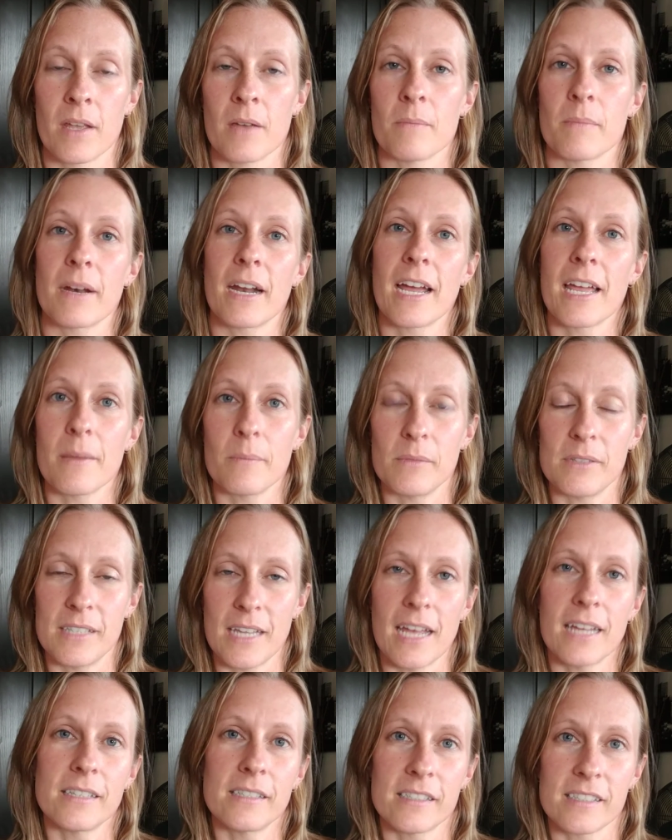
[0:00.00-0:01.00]
But I am
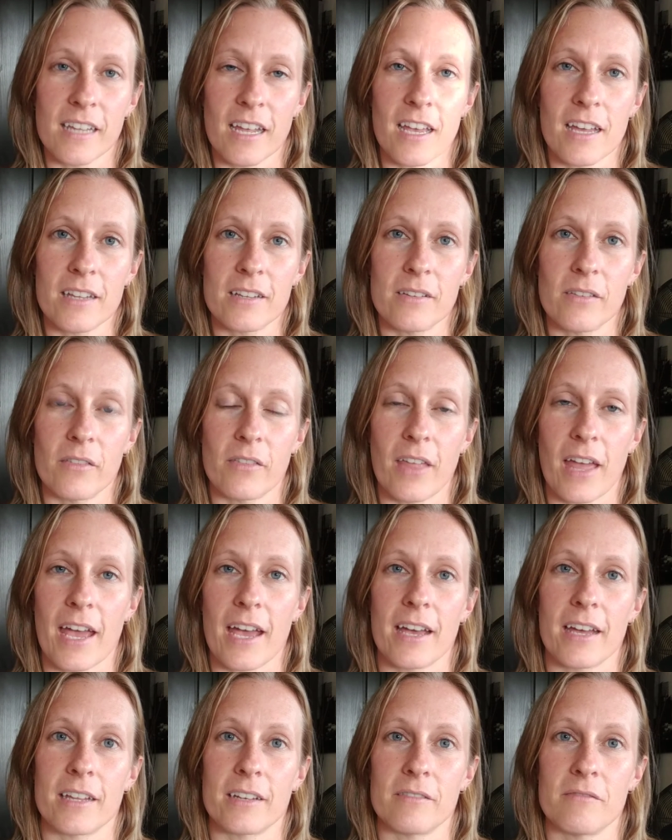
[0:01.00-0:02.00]
dead set
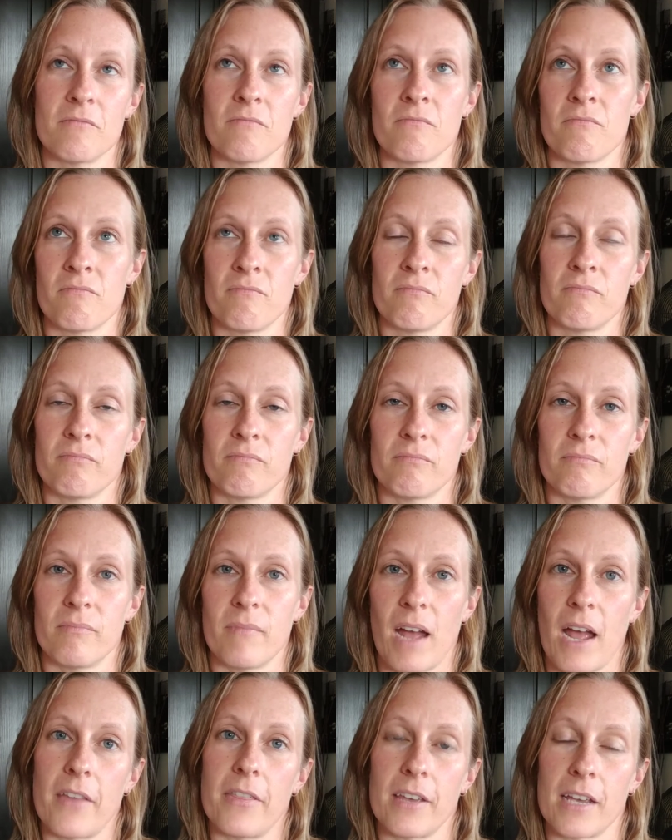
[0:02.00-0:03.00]
that
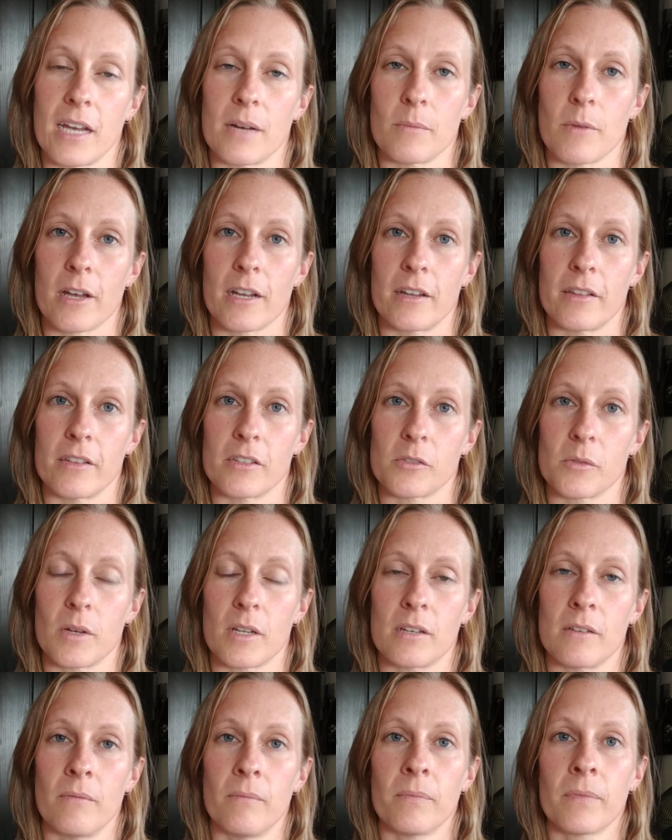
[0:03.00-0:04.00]
I think I'm right on this
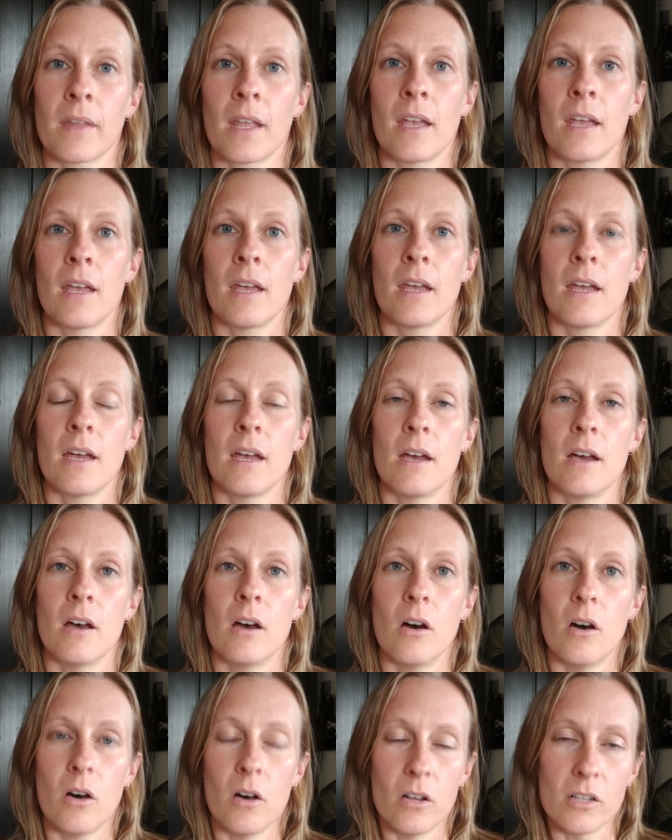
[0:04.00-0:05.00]
one
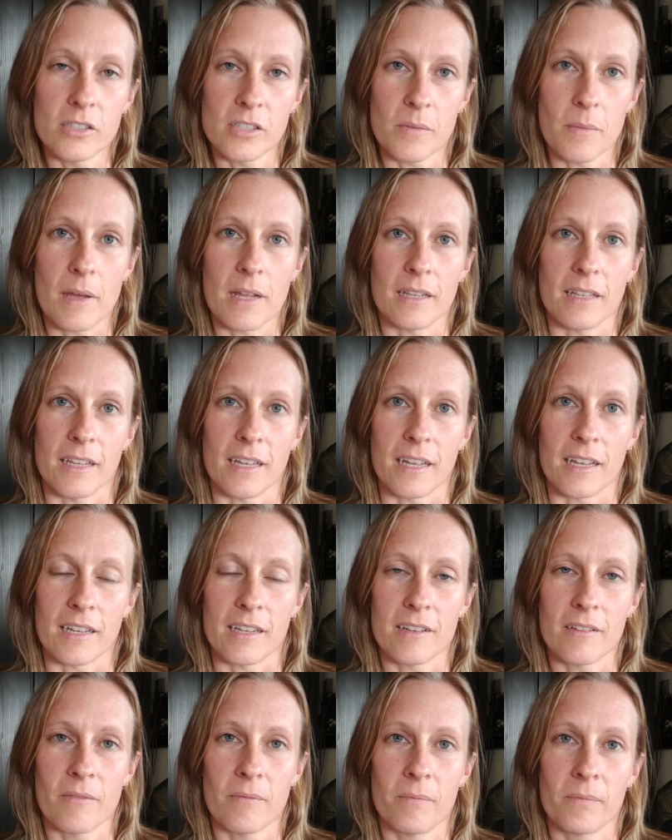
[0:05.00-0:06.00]

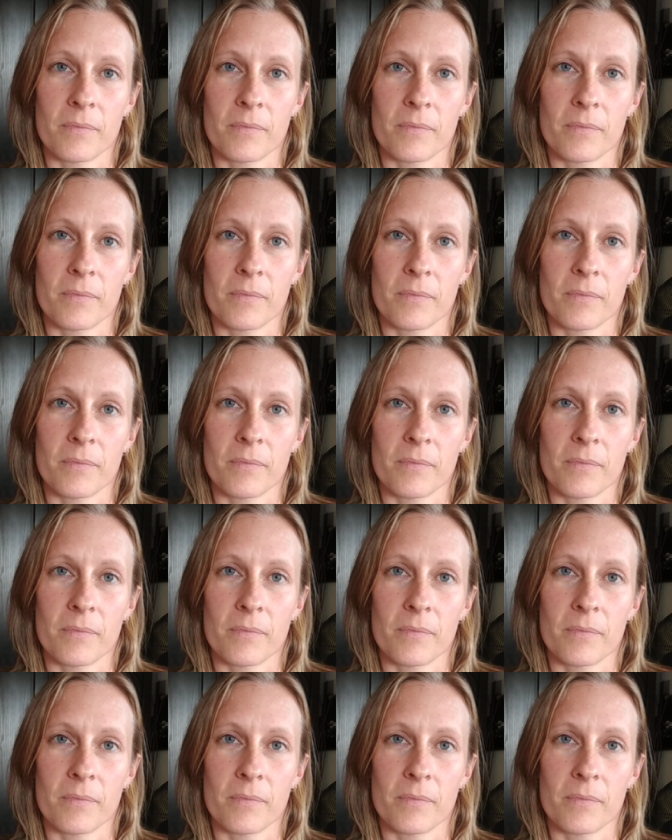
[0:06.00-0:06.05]
ultimately,